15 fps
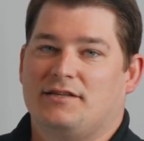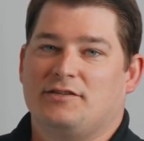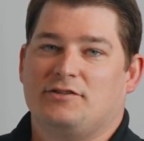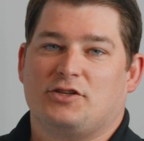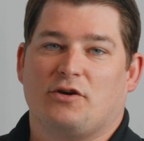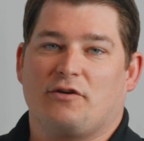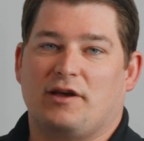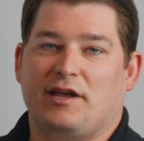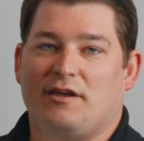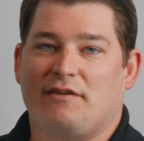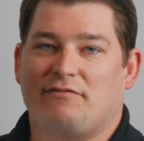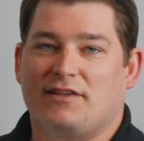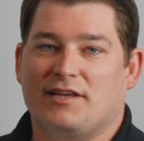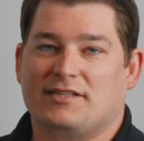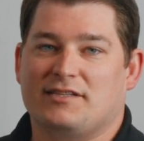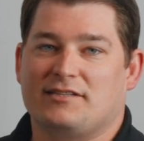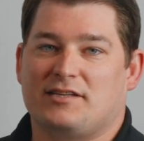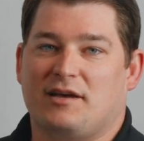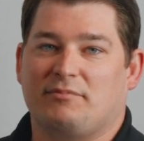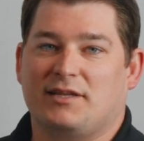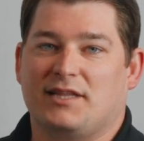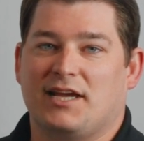So if this is
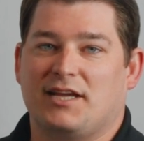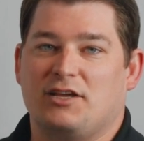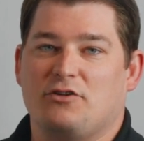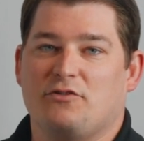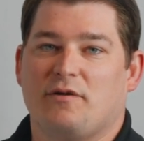something that you